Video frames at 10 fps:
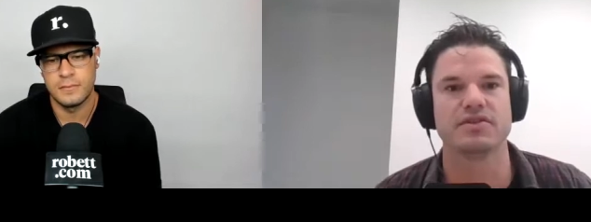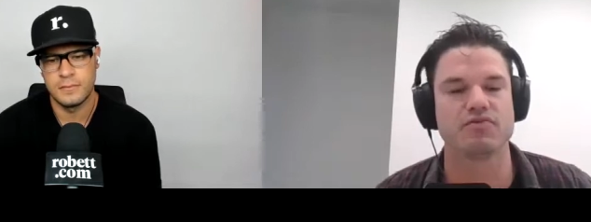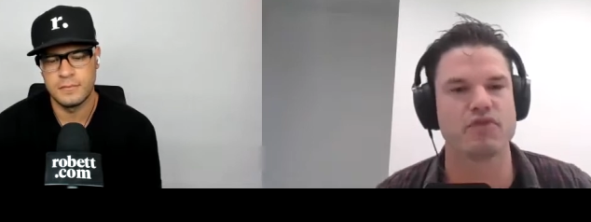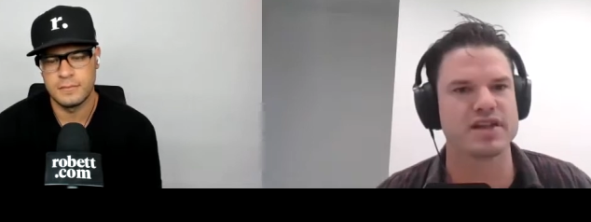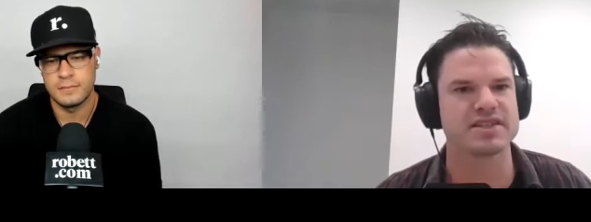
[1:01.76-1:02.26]
Speaker 1: the
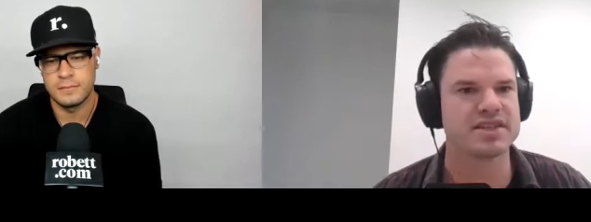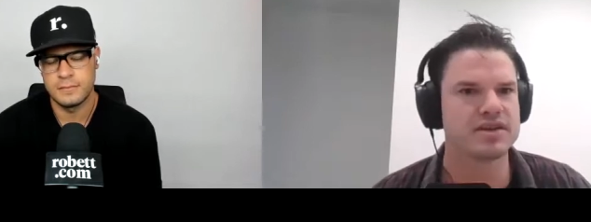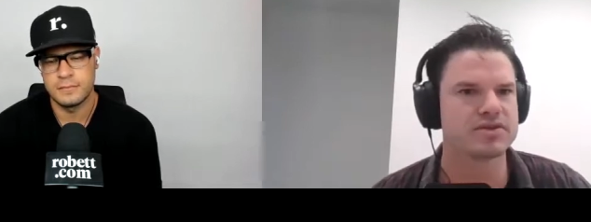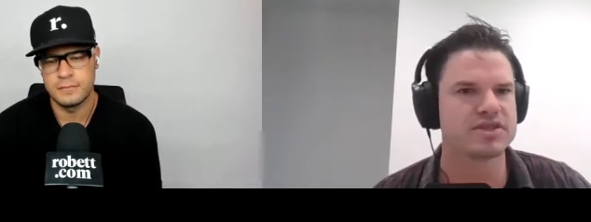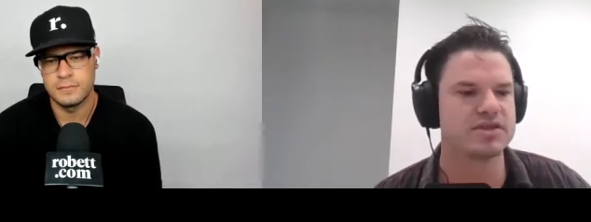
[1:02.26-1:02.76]
right
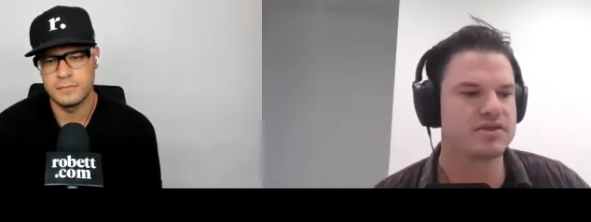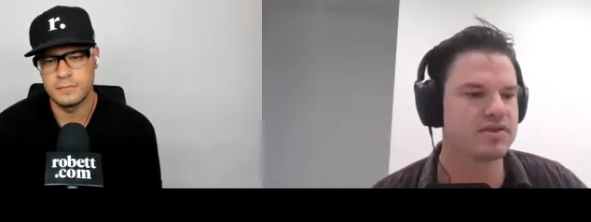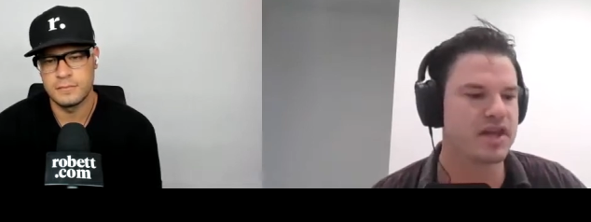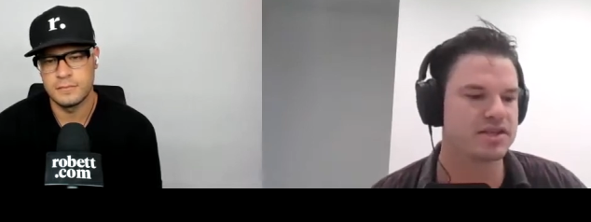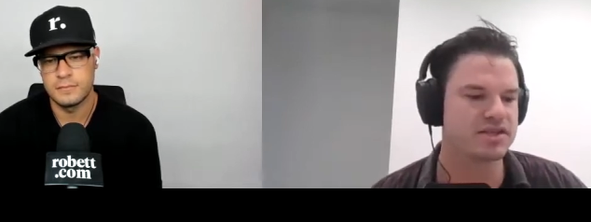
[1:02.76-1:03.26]
skills to do
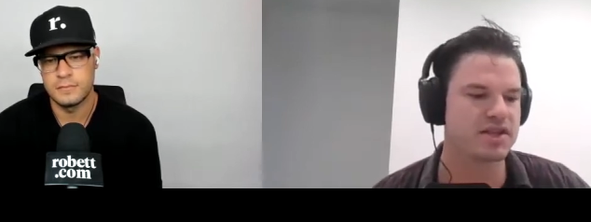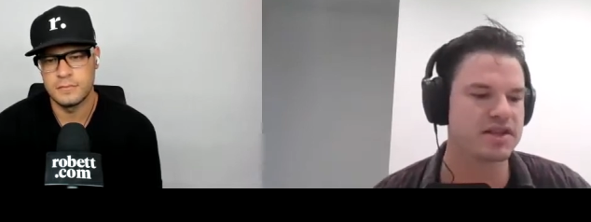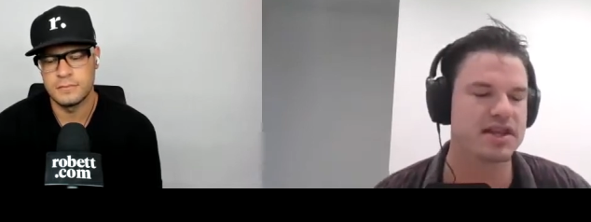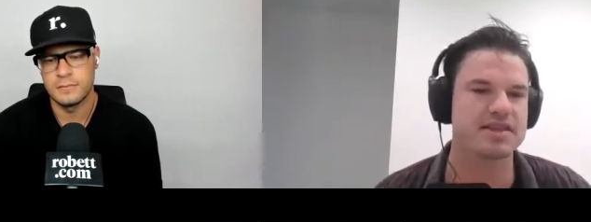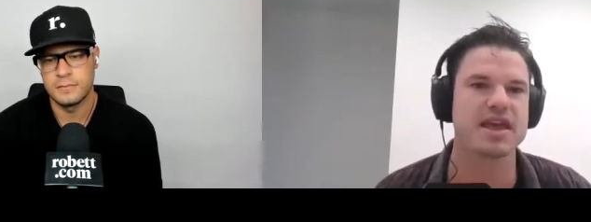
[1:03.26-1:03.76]
that. Do you
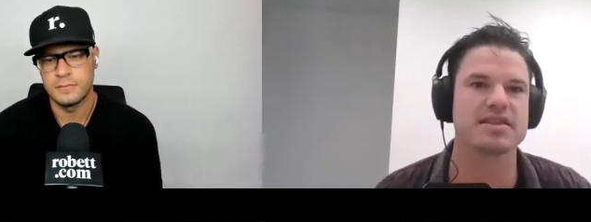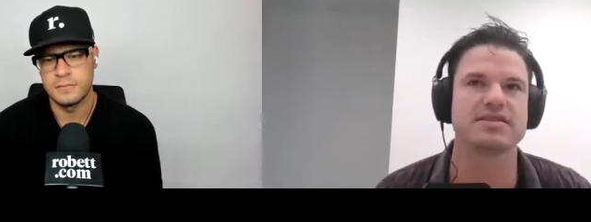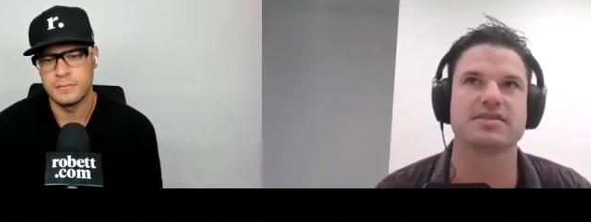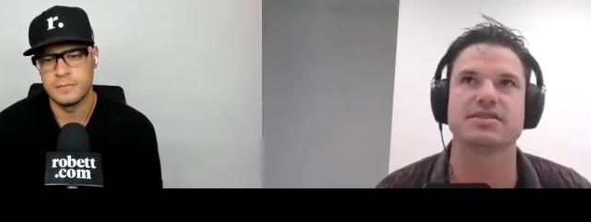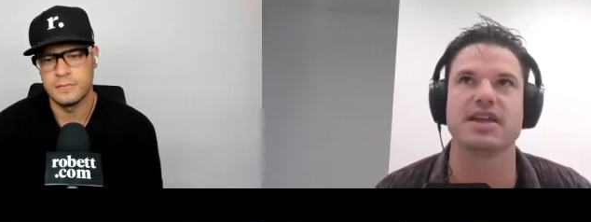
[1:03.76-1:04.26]
think that
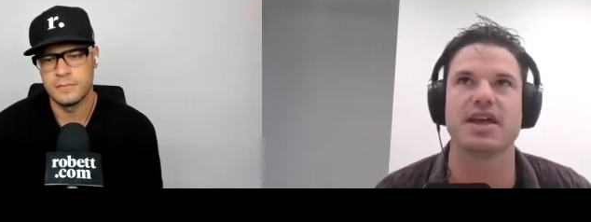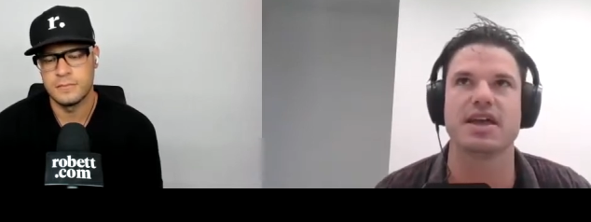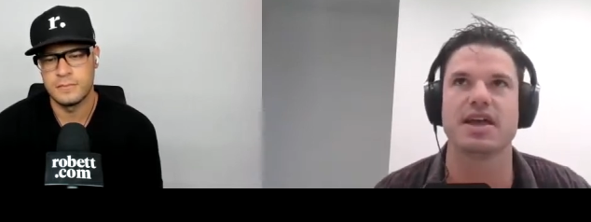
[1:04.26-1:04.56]
that's a,